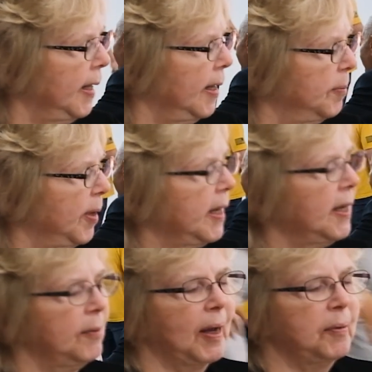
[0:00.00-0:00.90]
but
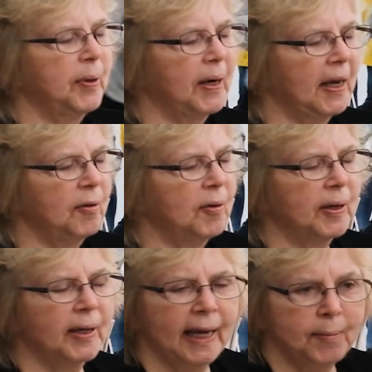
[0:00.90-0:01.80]
anyway, when I
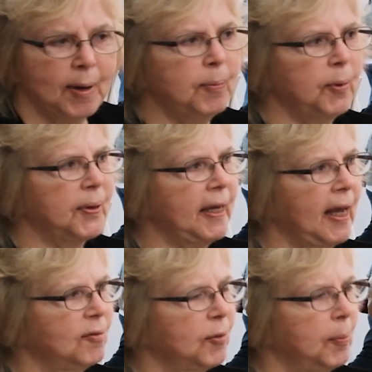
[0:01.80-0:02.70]
came up with the
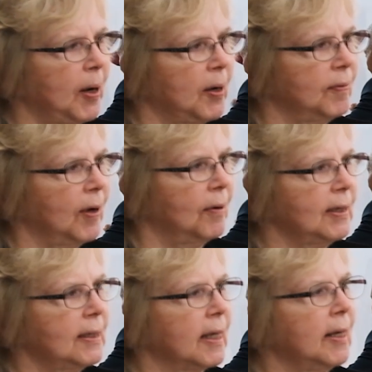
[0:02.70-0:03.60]
ever part of
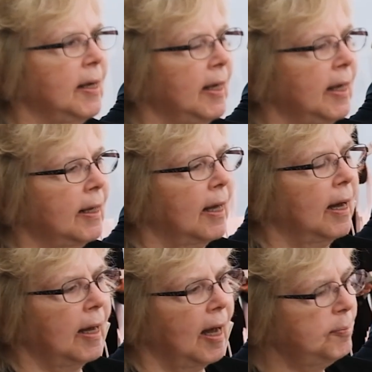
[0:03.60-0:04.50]
always,
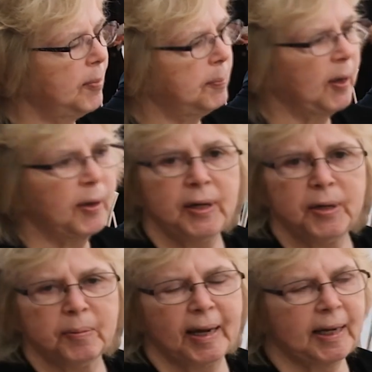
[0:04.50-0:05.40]
I've been married
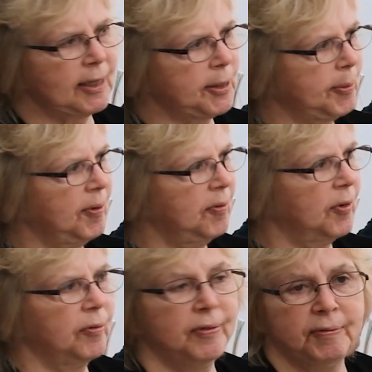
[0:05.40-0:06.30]
to my husband
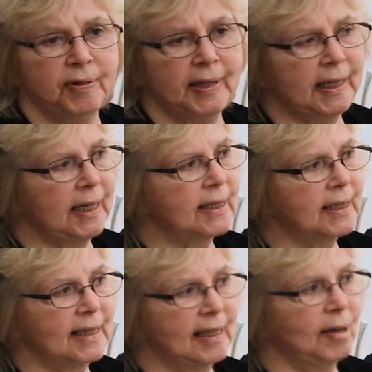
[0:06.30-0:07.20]
for
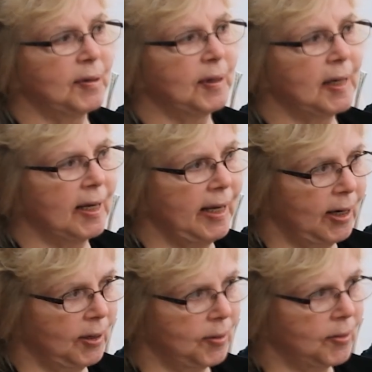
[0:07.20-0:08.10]
57
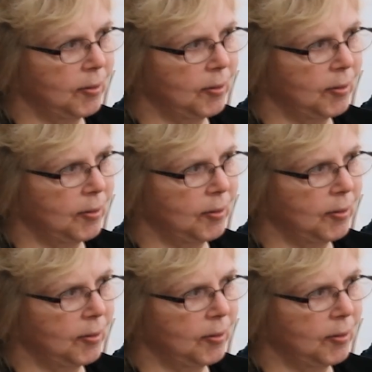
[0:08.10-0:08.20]
years.